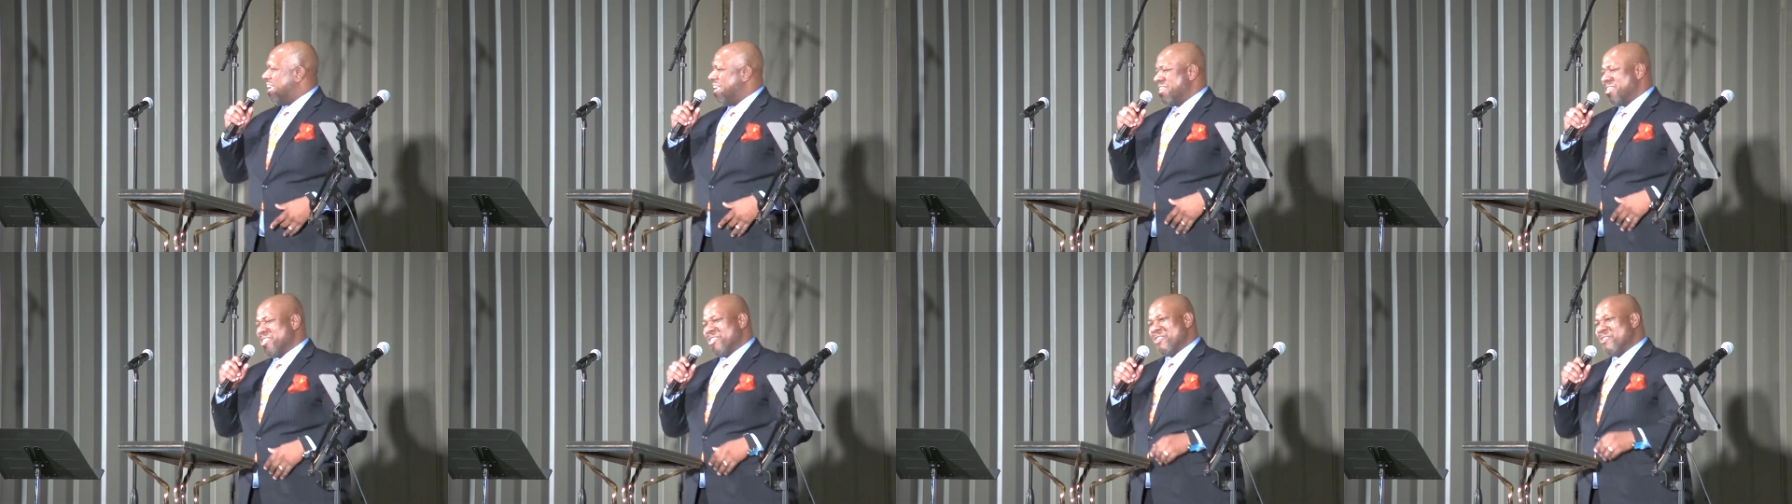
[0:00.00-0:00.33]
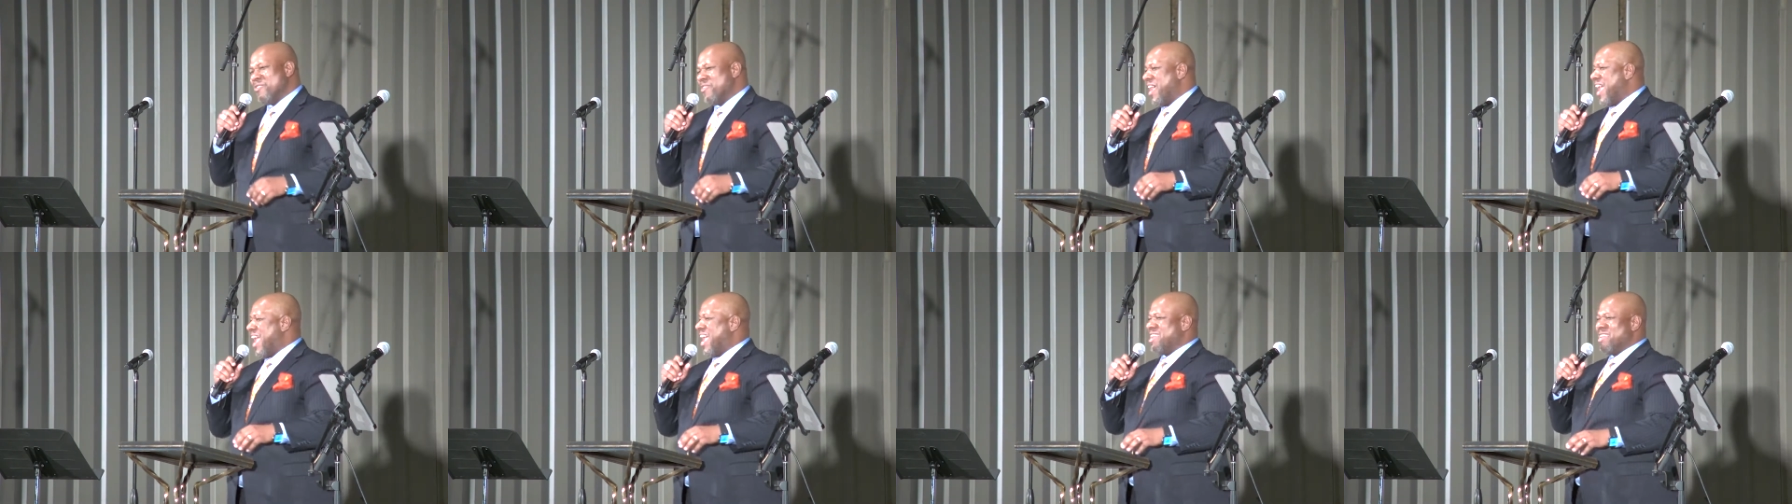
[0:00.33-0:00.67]
and
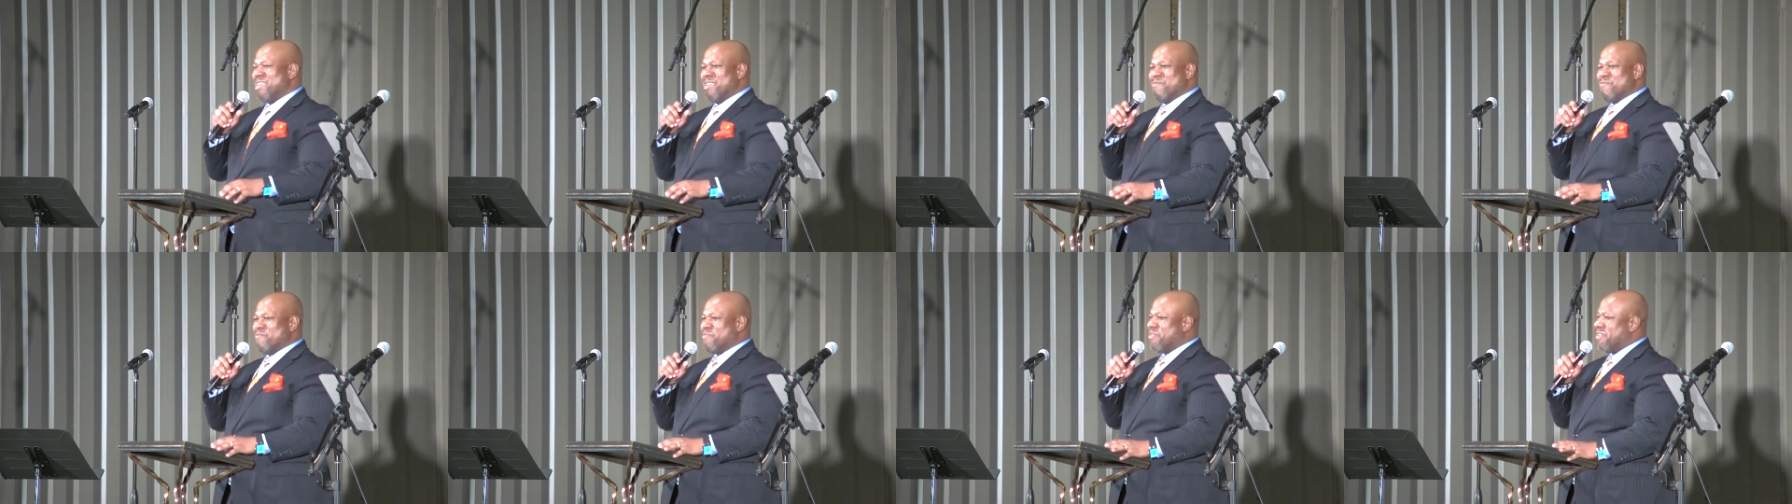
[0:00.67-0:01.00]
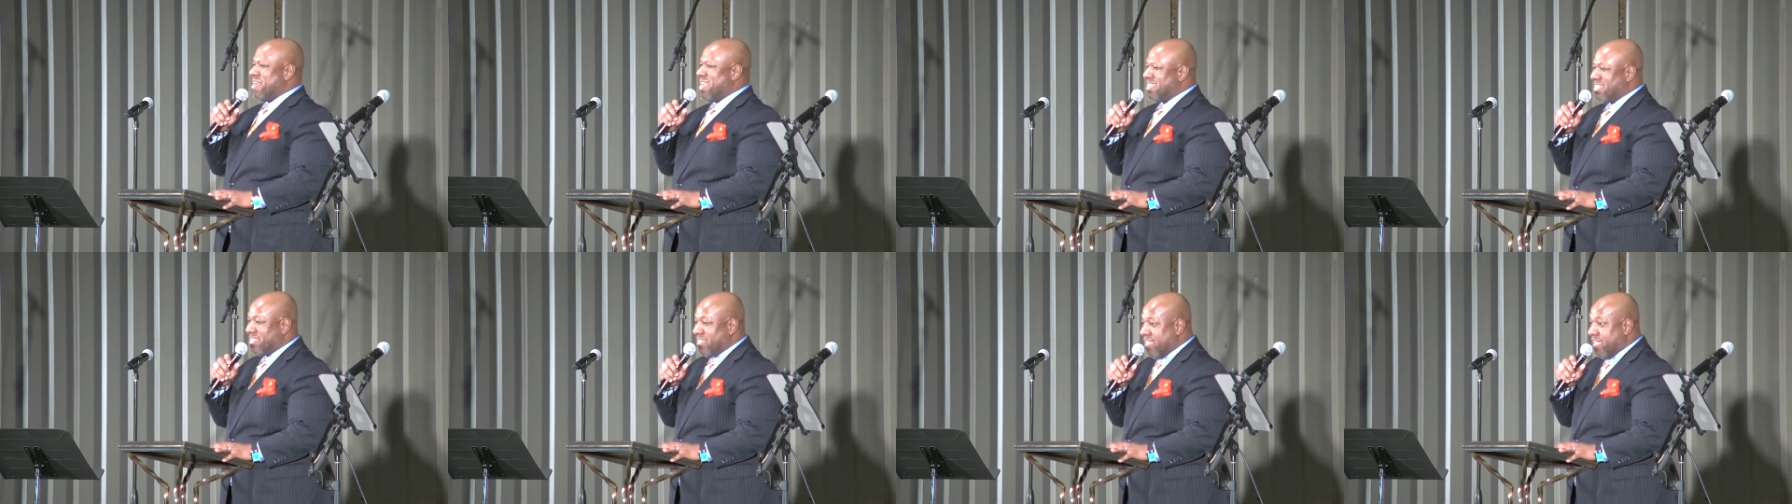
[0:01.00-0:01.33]
you hadn't
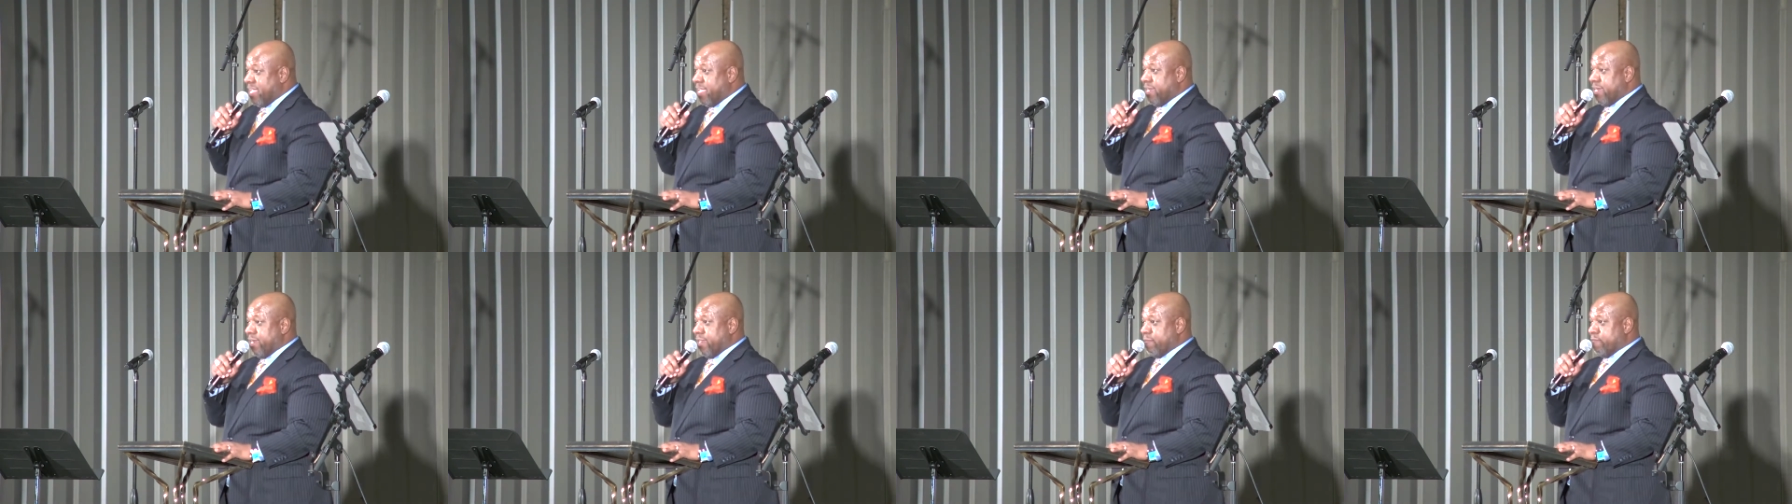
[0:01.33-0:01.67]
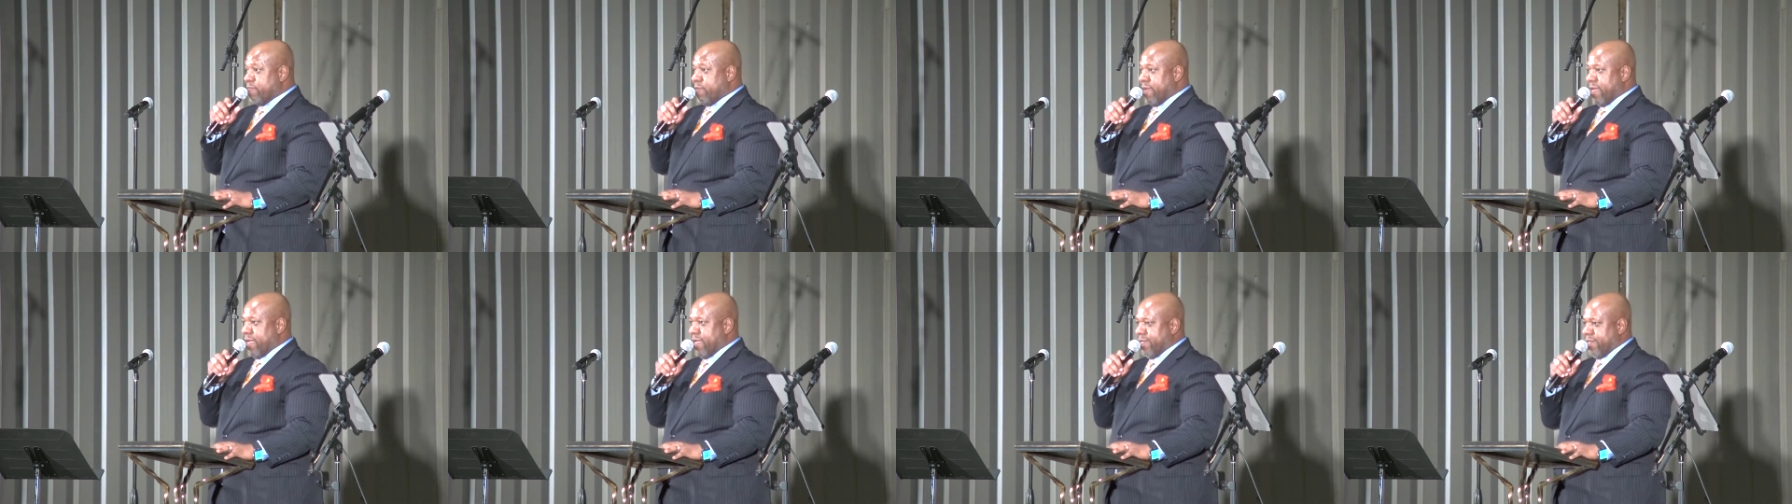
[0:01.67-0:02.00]
impressed
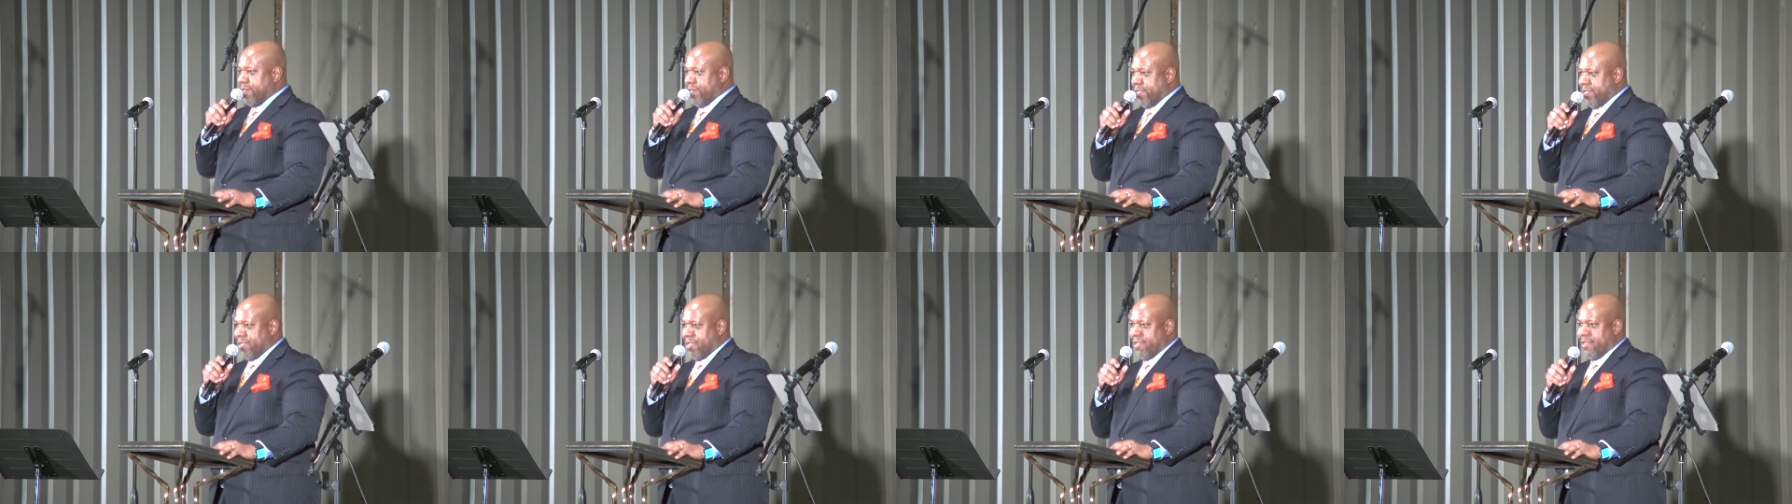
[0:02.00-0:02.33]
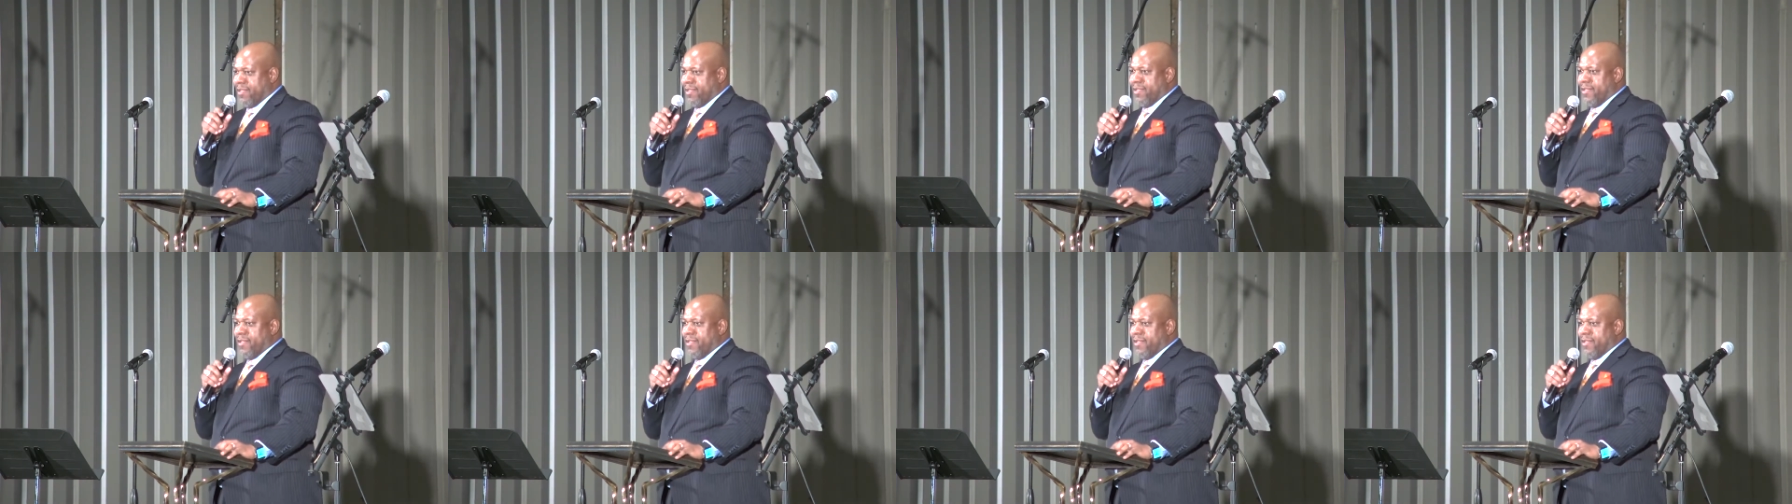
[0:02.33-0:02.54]
anybody